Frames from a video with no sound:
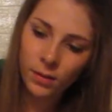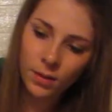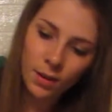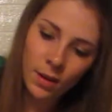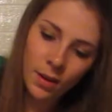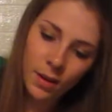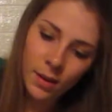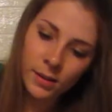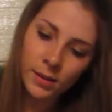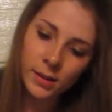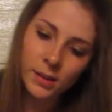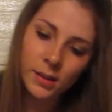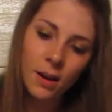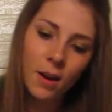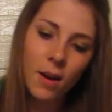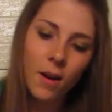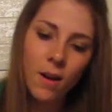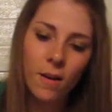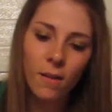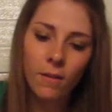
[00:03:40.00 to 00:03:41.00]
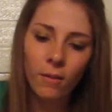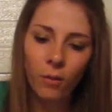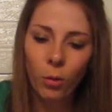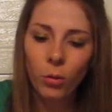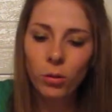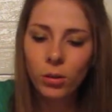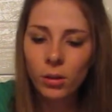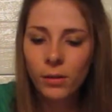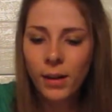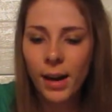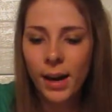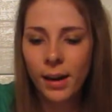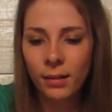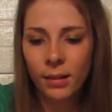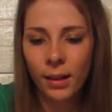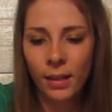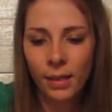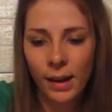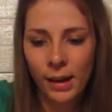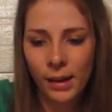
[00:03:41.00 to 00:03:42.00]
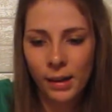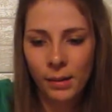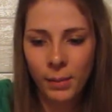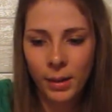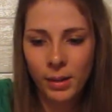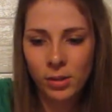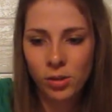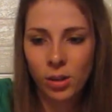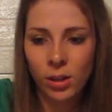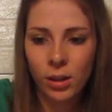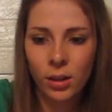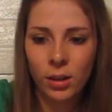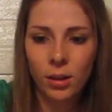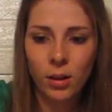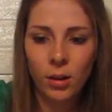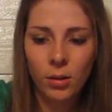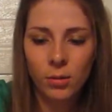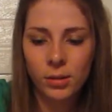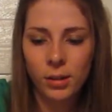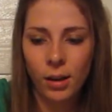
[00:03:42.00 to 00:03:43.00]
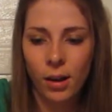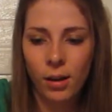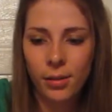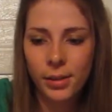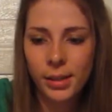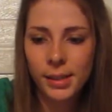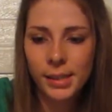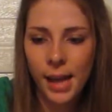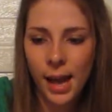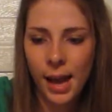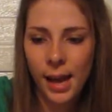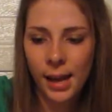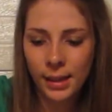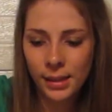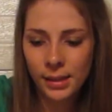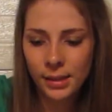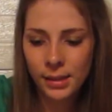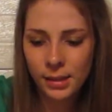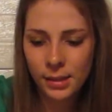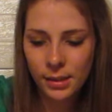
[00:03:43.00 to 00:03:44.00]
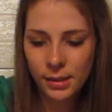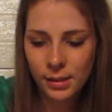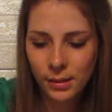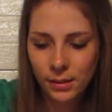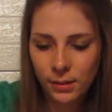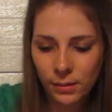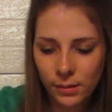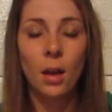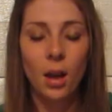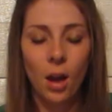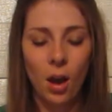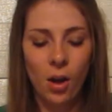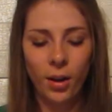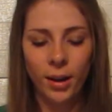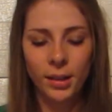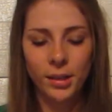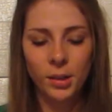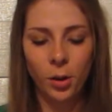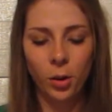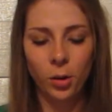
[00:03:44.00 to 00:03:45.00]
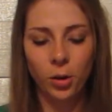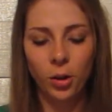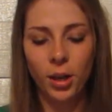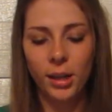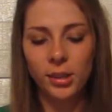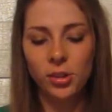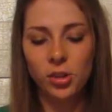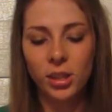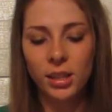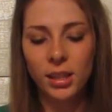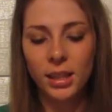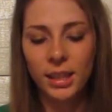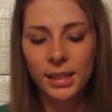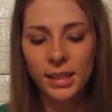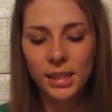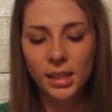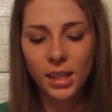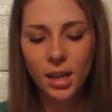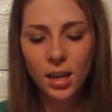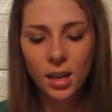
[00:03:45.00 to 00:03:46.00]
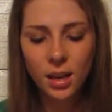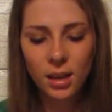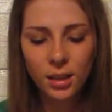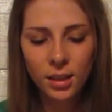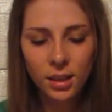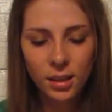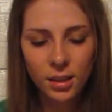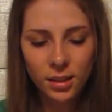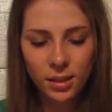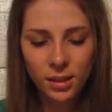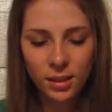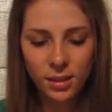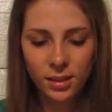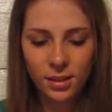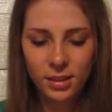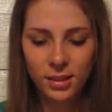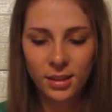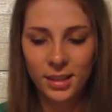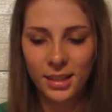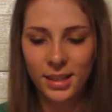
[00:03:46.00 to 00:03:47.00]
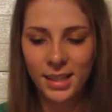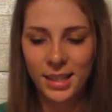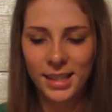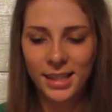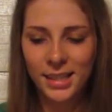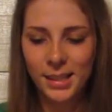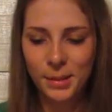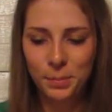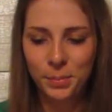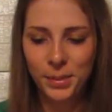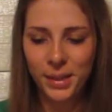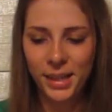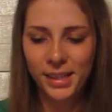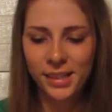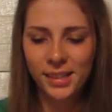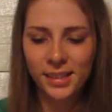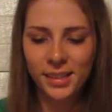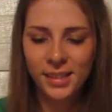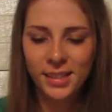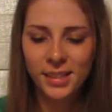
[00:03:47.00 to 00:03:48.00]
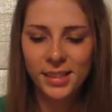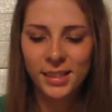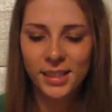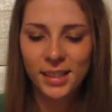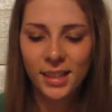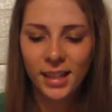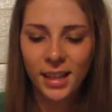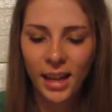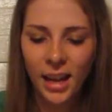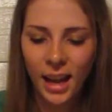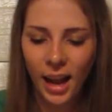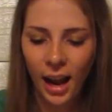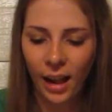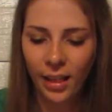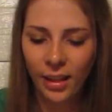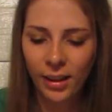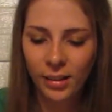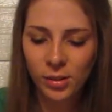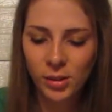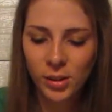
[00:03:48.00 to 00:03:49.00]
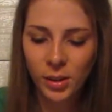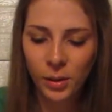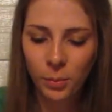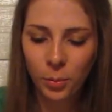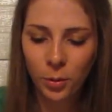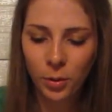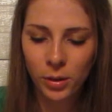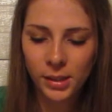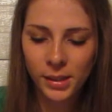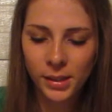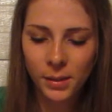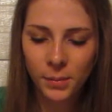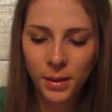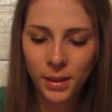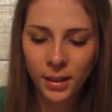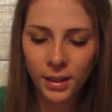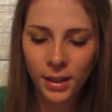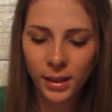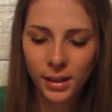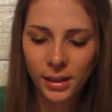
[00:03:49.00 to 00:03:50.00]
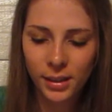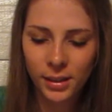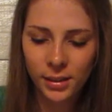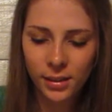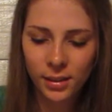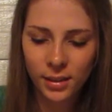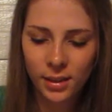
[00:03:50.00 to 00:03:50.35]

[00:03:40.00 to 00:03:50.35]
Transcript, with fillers: This roll it around in there and make sure it coats all the sides. Okay, so you got your glitter. Look at it, it's pink. And I'm just gonna pour some in here.